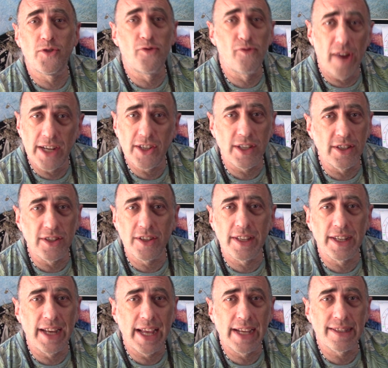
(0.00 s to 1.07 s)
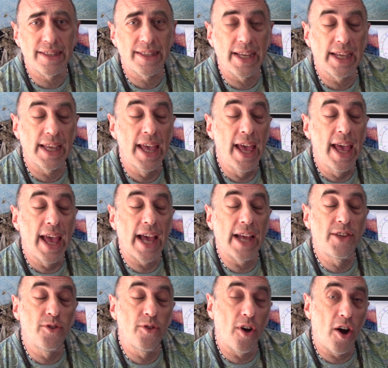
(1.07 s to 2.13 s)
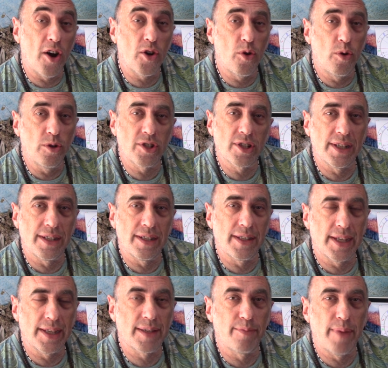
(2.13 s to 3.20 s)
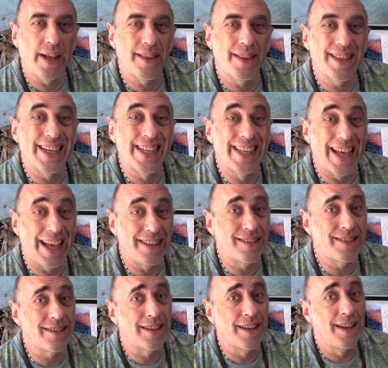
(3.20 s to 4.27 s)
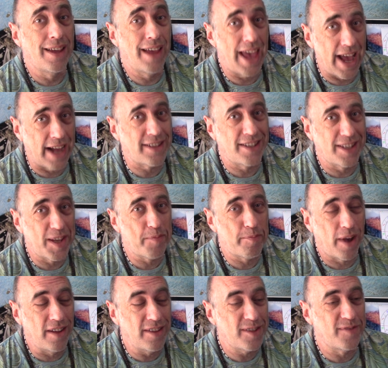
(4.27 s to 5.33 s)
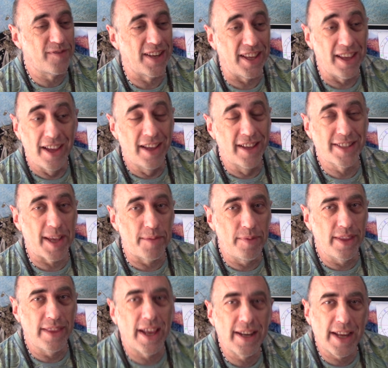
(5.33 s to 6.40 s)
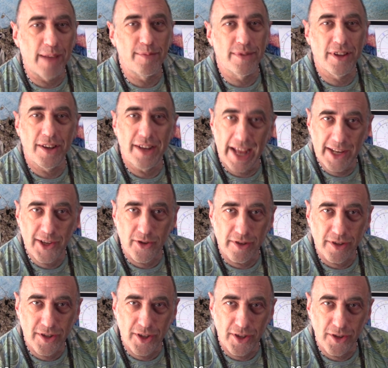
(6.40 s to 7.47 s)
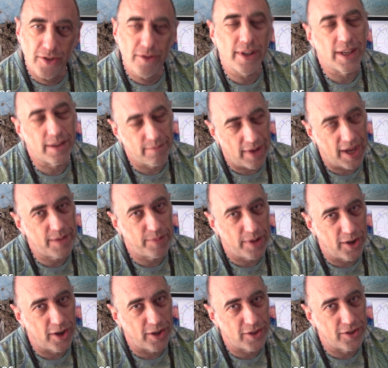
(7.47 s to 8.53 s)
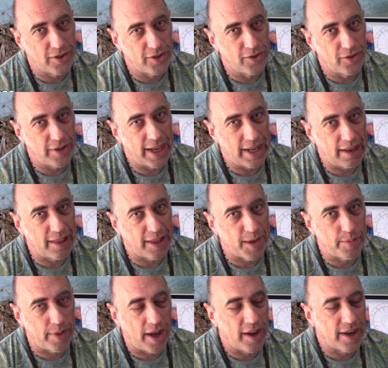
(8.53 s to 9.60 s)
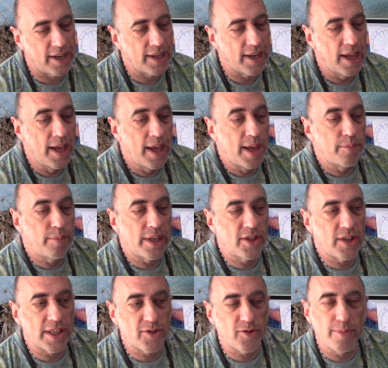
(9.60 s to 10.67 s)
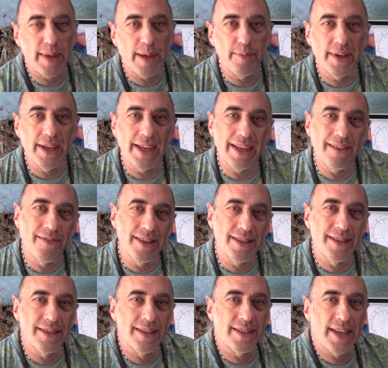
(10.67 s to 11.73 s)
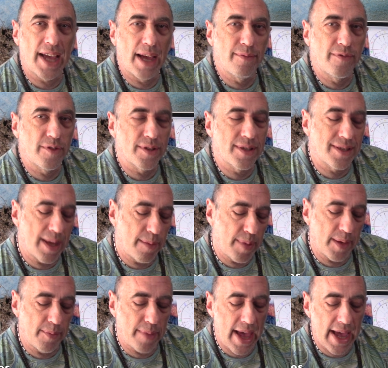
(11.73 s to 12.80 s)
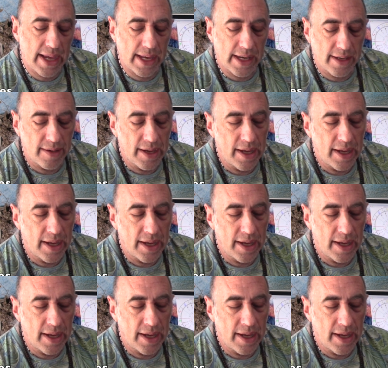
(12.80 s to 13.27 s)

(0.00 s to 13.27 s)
rush into the next thing, and you are cautioned this month against acting impulsively. Something that comes so natural to you, it might be hard to do anything about it. But just remember, if this is a time for stepping back and